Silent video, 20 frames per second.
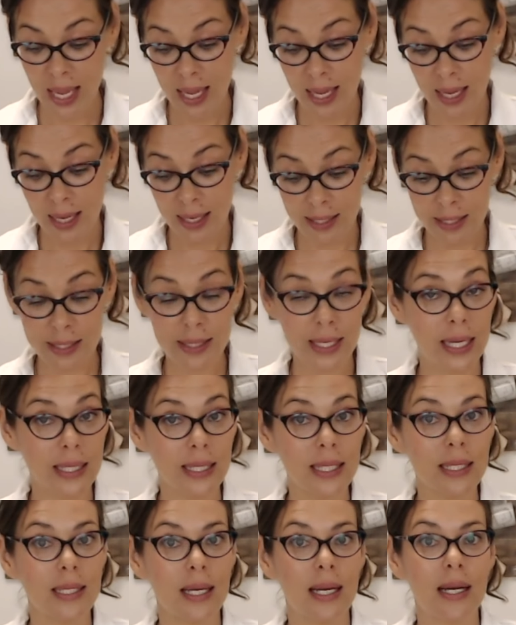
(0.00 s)

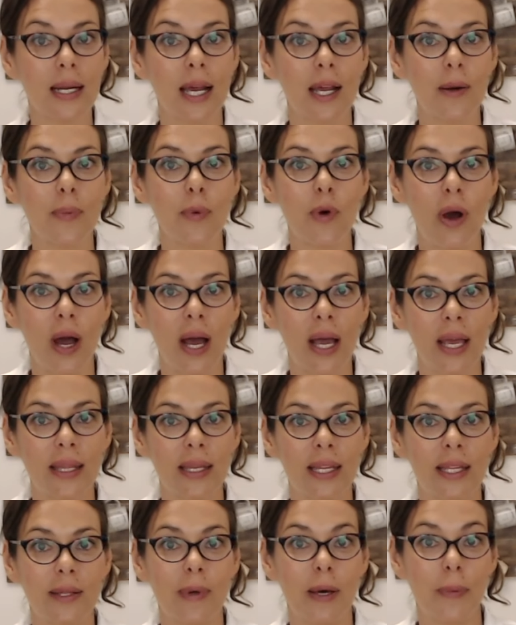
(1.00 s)
Starches are
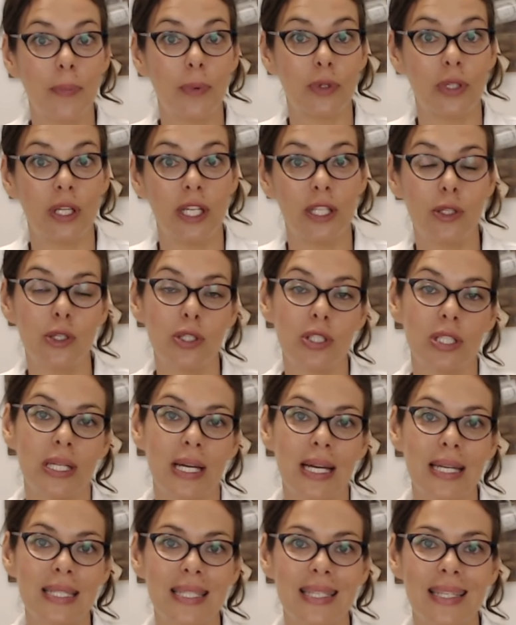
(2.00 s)
carbohydrates, but potato
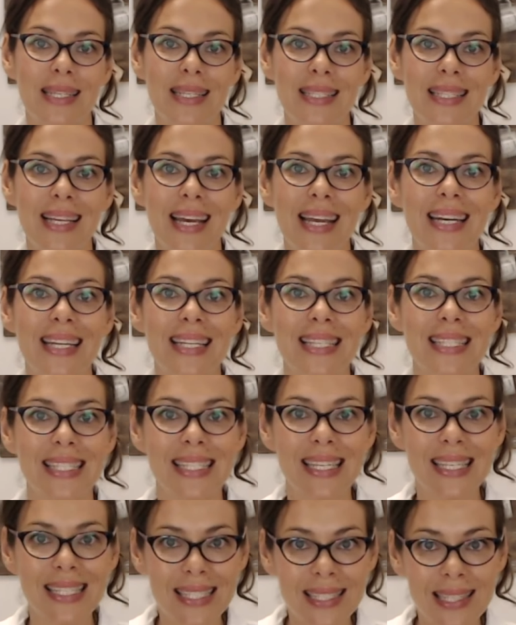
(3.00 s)
starch is a
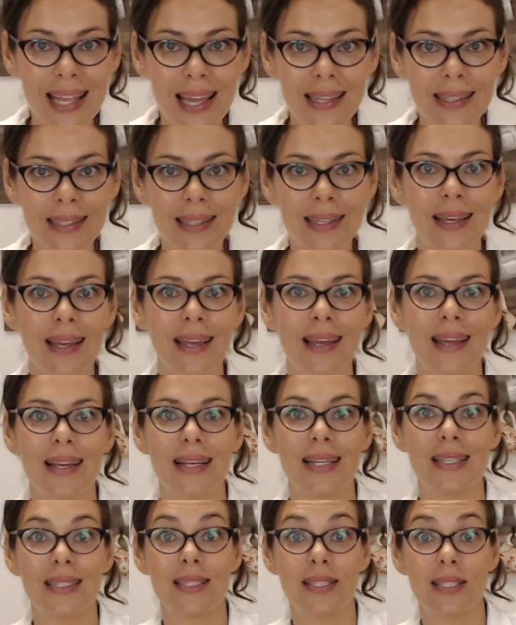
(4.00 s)
resistant
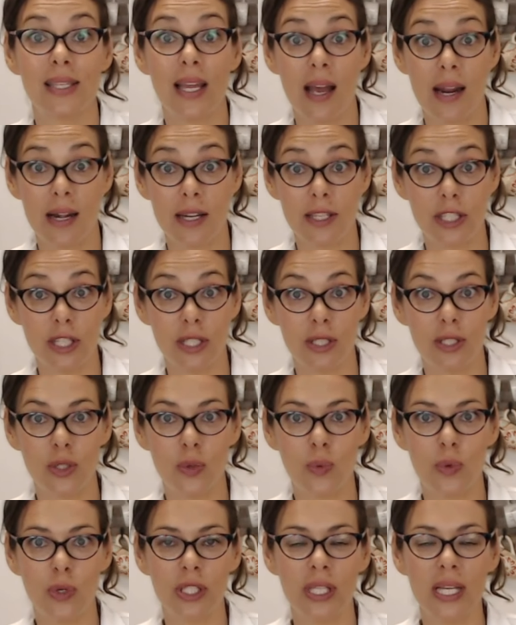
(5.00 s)
starch. So
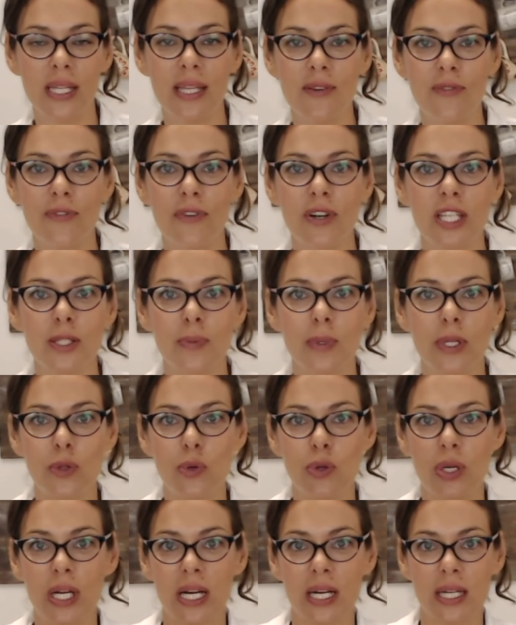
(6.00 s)
what's the difference
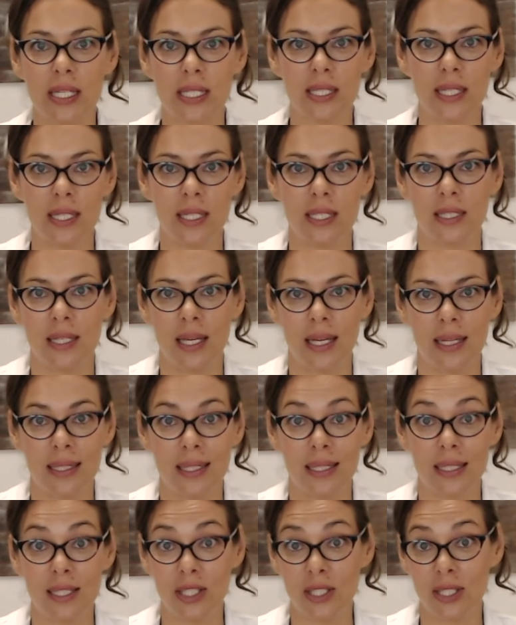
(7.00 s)
between a resistant
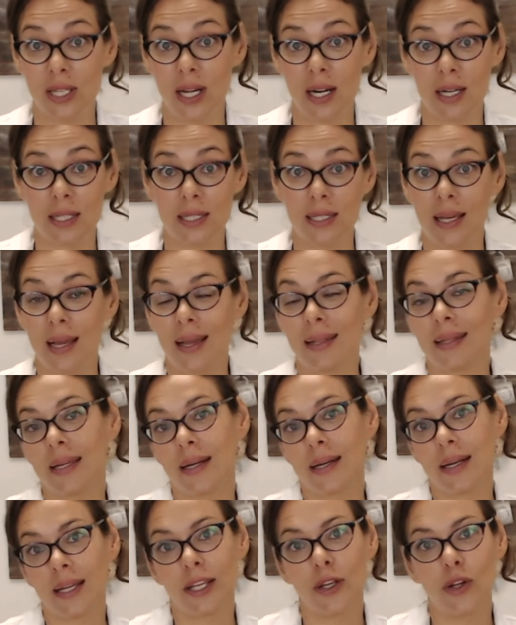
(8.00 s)
starch and a
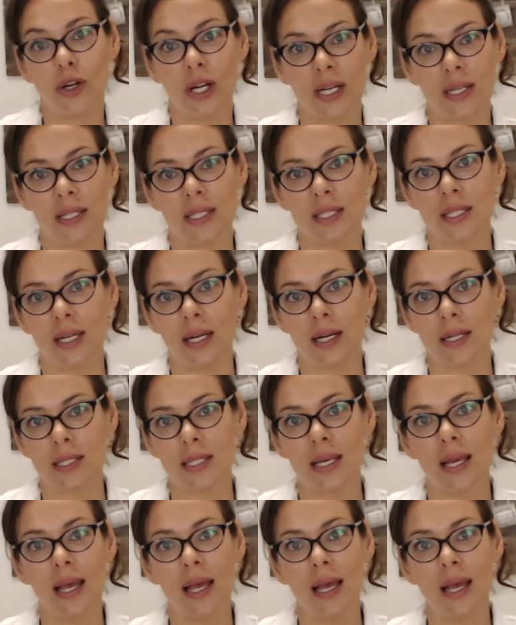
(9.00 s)
regular starch?